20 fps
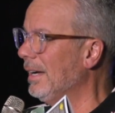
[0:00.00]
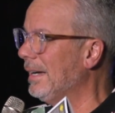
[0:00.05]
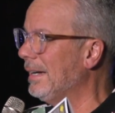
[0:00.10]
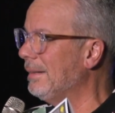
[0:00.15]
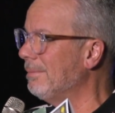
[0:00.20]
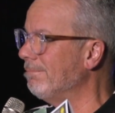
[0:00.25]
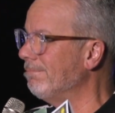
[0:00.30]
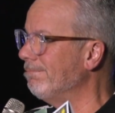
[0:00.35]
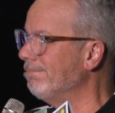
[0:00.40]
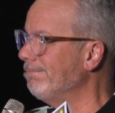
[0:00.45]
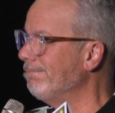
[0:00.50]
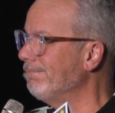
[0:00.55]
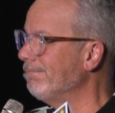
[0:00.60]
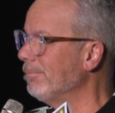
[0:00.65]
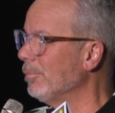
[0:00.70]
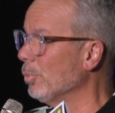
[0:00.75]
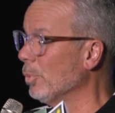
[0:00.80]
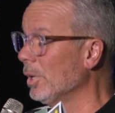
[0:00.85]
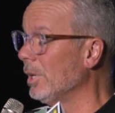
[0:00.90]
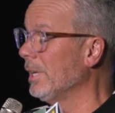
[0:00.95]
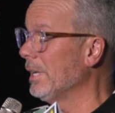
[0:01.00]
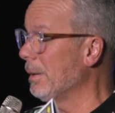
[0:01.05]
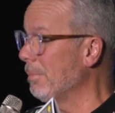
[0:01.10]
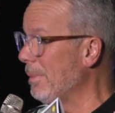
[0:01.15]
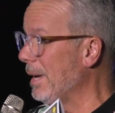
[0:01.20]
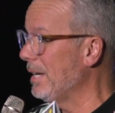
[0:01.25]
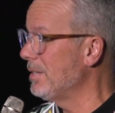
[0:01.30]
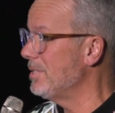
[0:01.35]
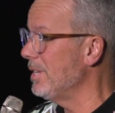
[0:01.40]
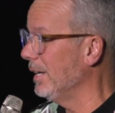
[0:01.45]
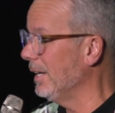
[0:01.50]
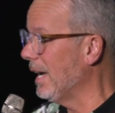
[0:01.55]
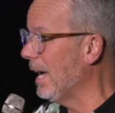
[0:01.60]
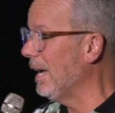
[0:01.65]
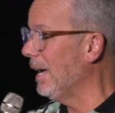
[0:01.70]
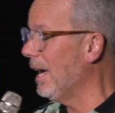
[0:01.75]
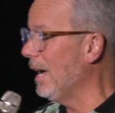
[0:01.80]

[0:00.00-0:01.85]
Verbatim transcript: um, really amazing.